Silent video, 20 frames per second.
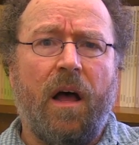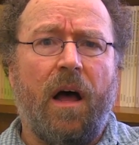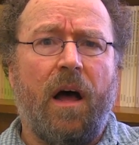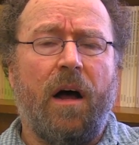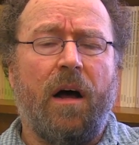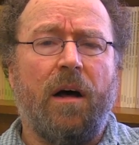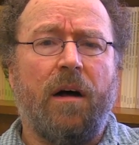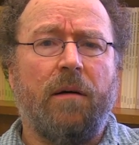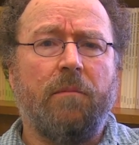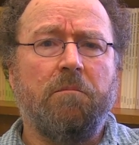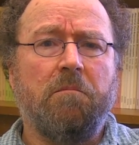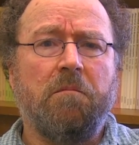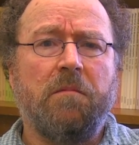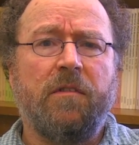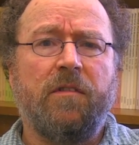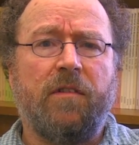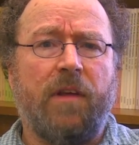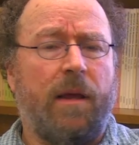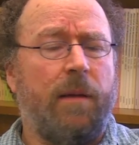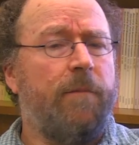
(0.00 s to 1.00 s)
Um,
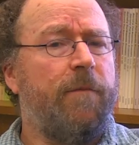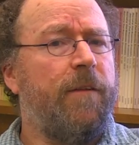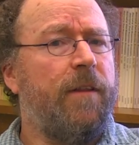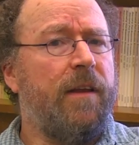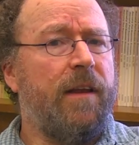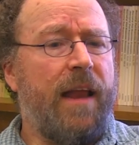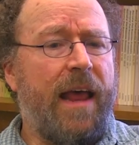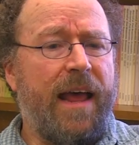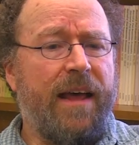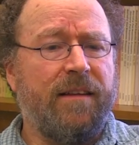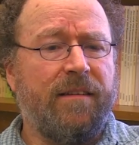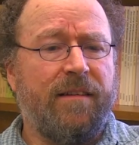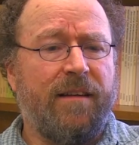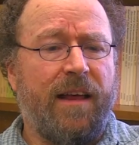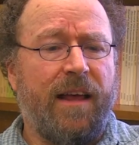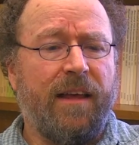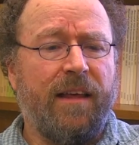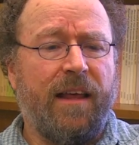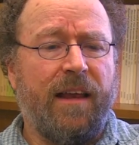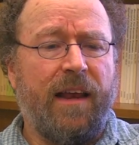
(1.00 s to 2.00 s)
same for the
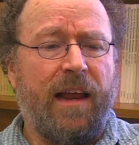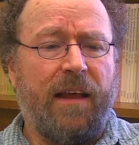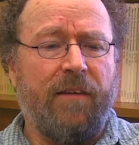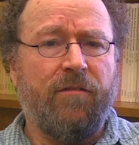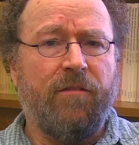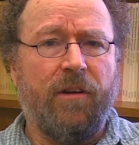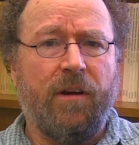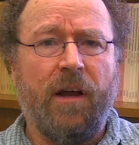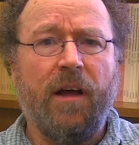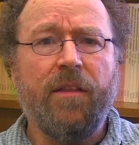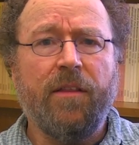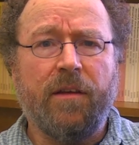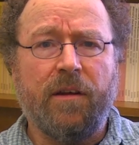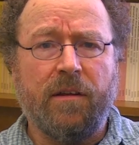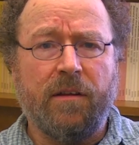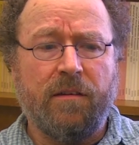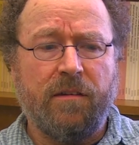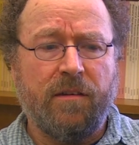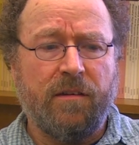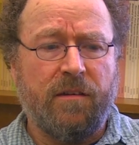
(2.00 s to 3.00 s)
NASDAQ and every
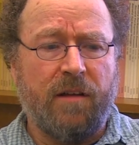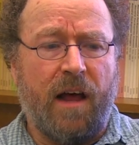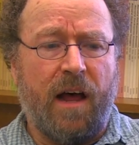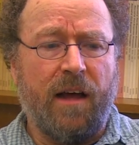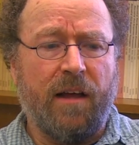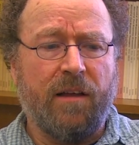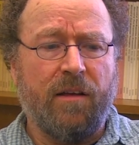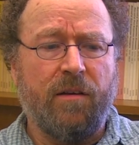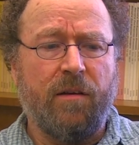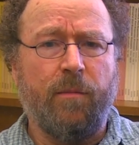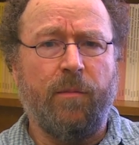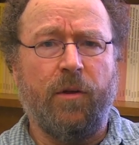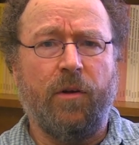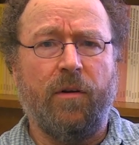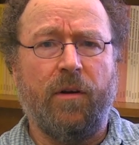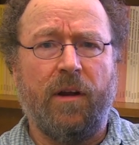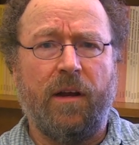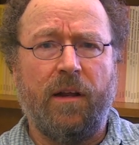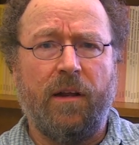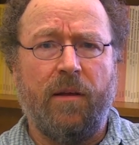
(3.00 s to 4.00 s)
other stock
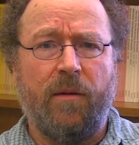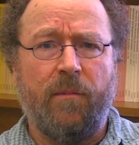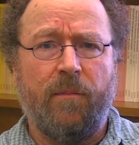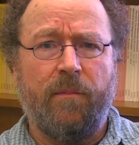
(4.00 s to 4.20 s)
community.